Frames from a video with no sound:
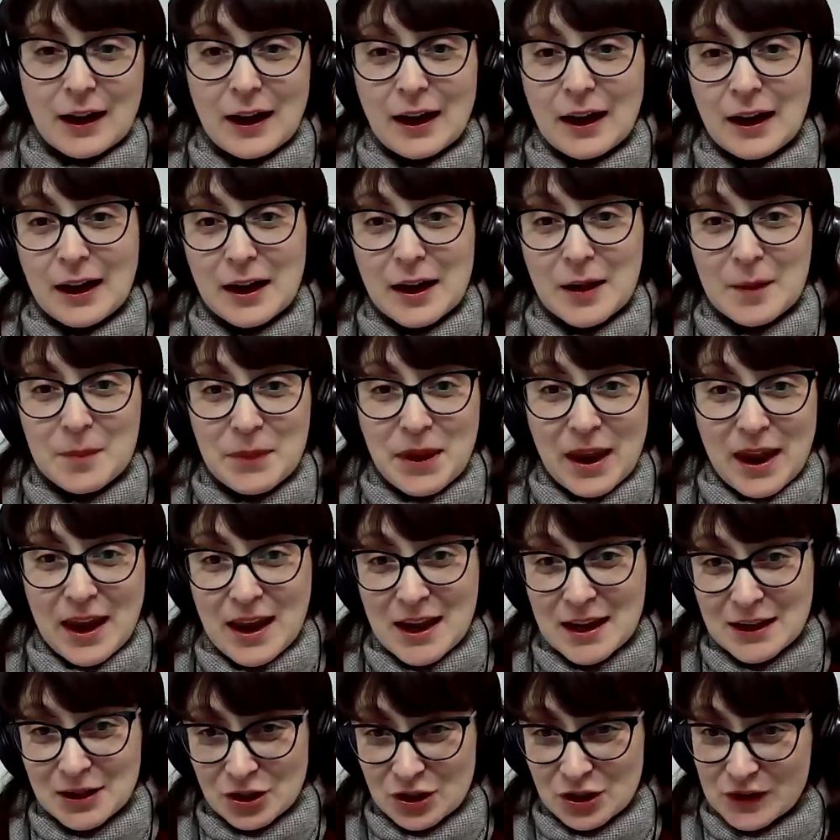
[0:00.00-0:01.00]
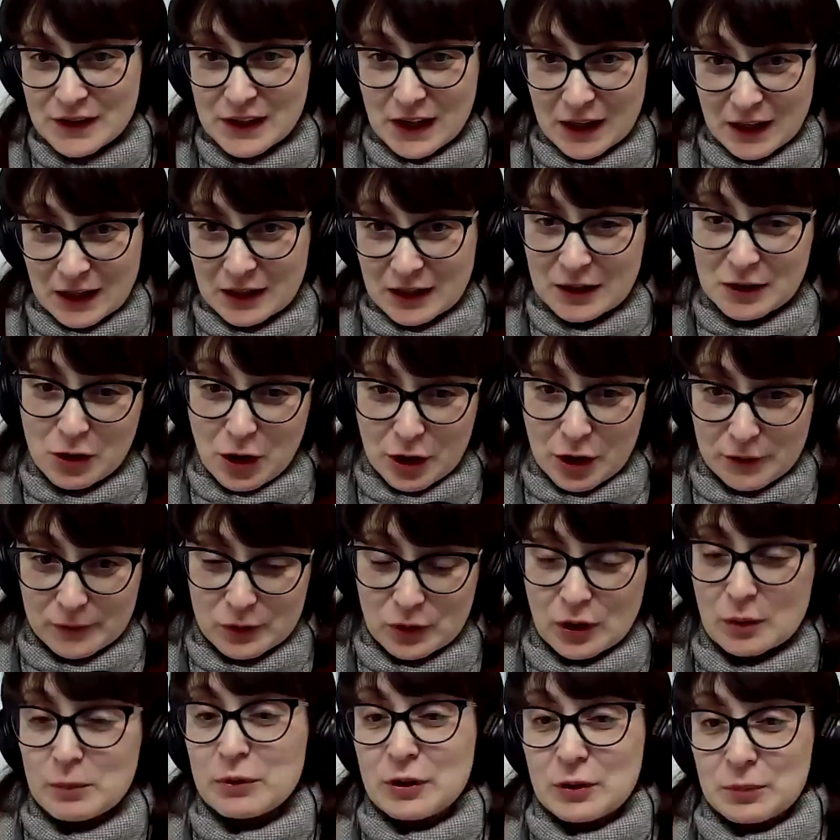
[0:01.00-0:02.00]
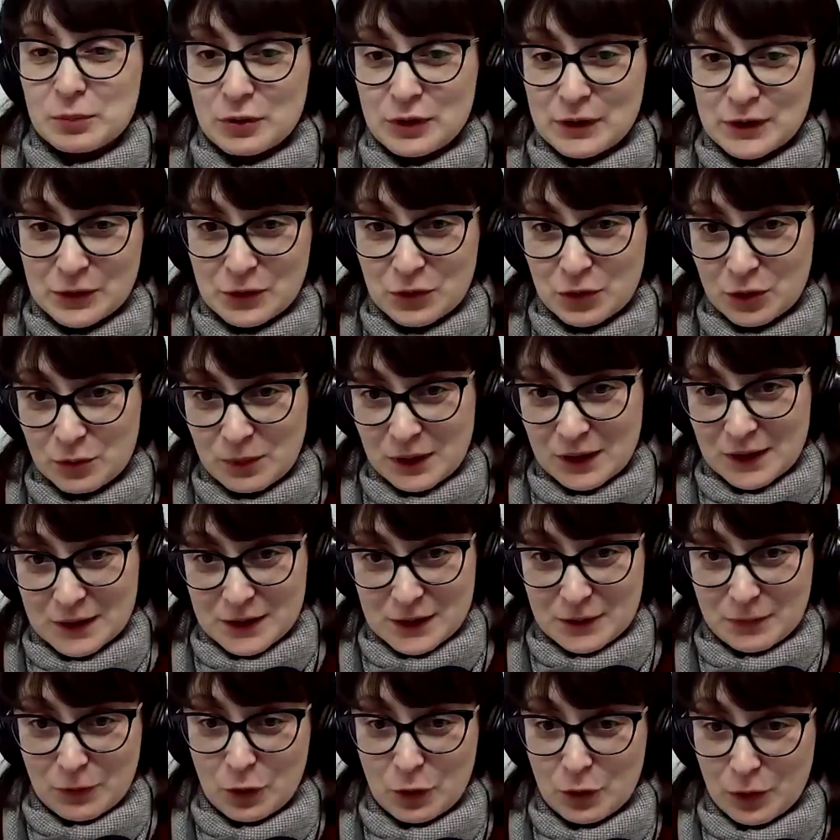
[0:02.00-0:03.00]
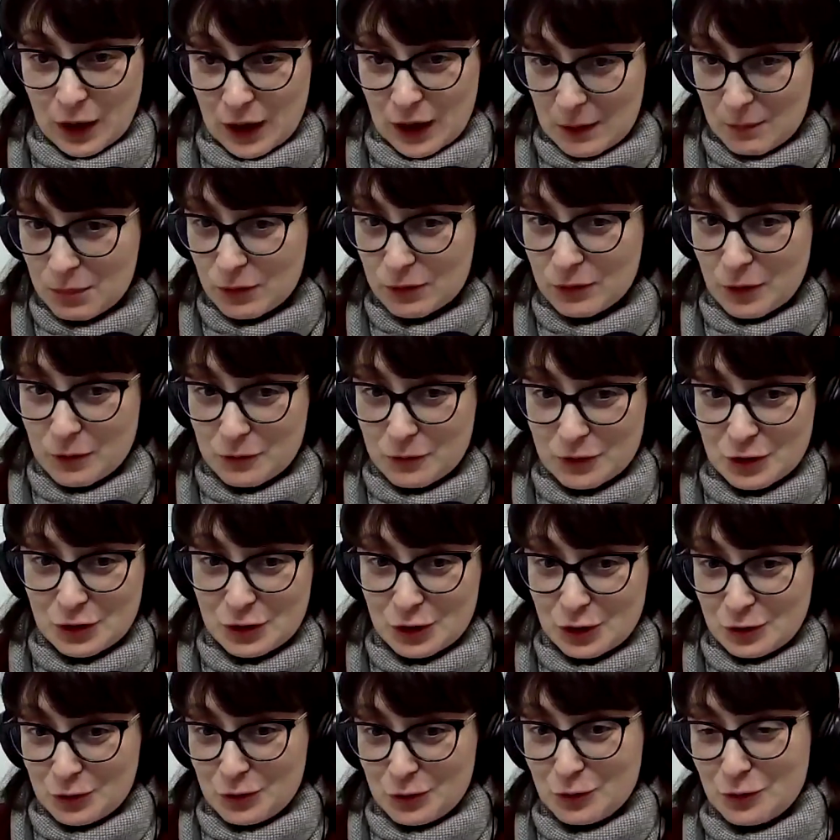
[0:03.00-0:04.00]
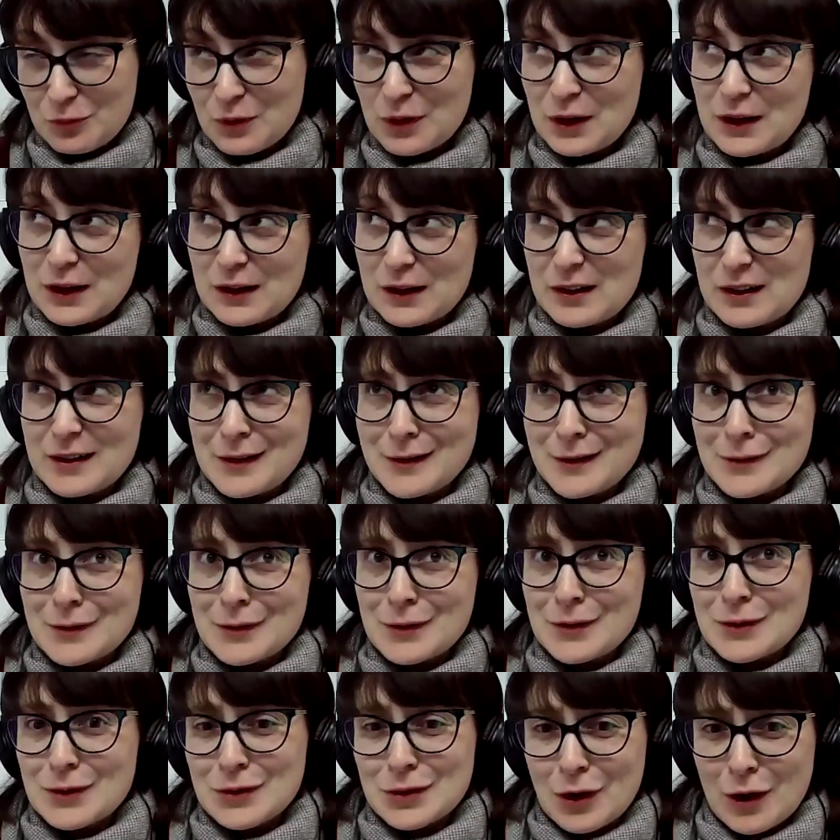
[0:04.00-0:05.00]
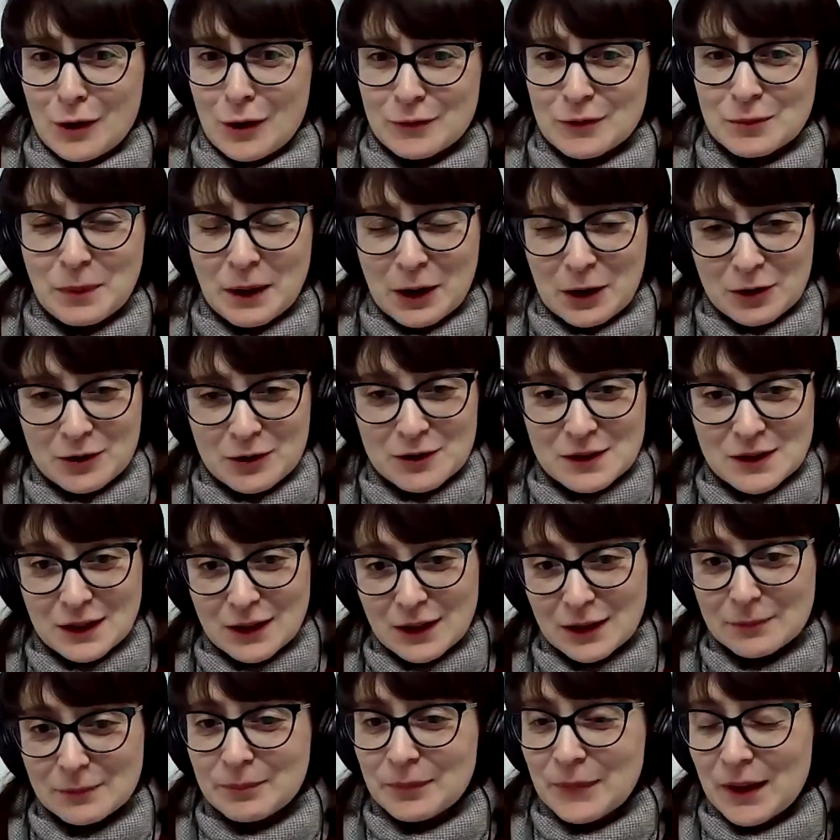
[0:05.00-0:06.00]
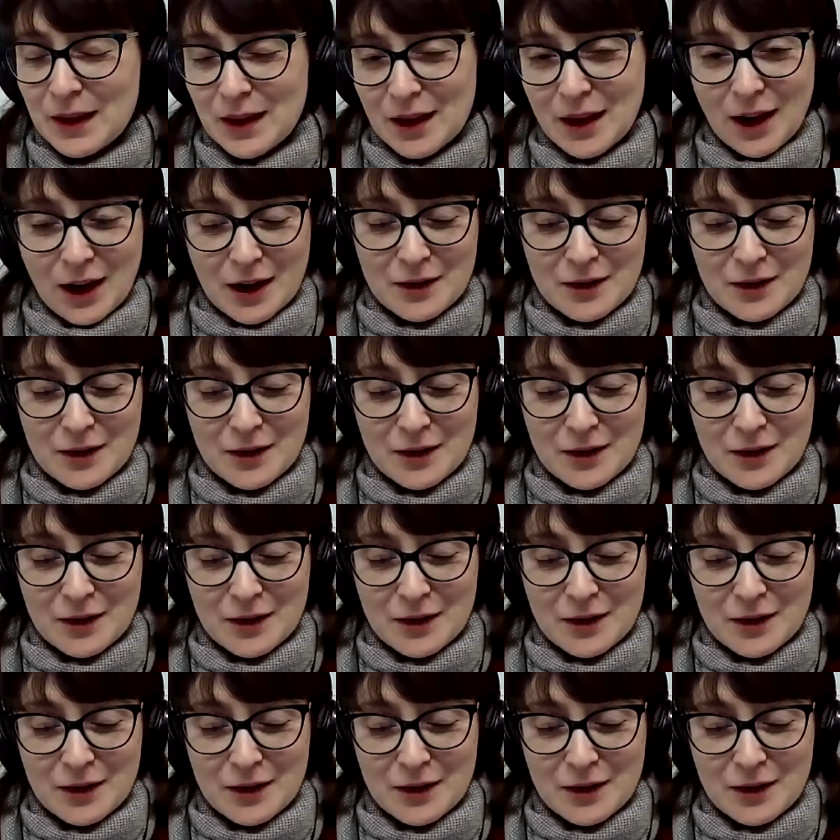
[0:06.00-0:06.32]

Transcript: And she's getting in a lot of trouble at preschool because of her approach to soft parenting.